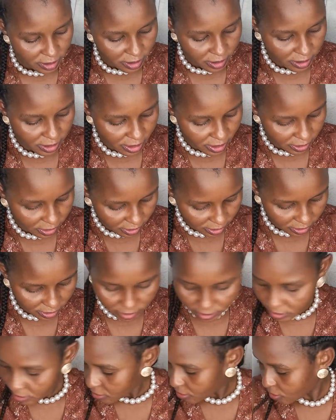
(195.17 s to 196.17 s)

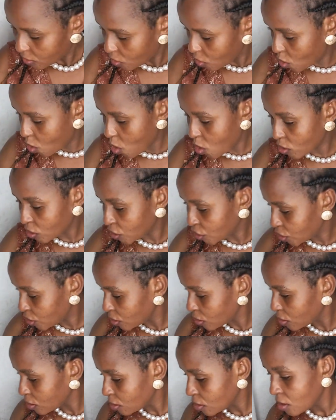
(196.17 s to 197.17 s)
yes coach
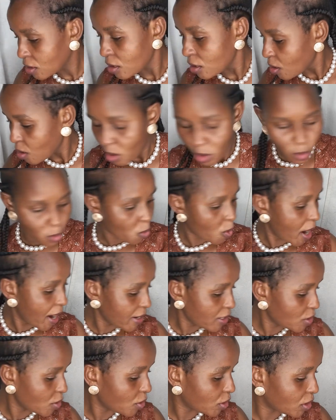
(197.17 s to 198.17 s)
why
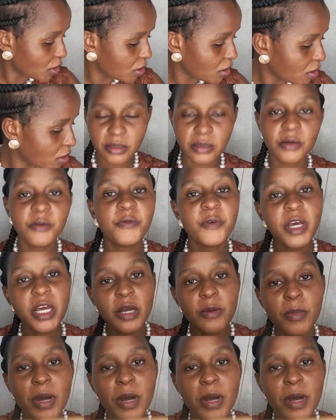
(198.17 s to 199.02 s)
not fake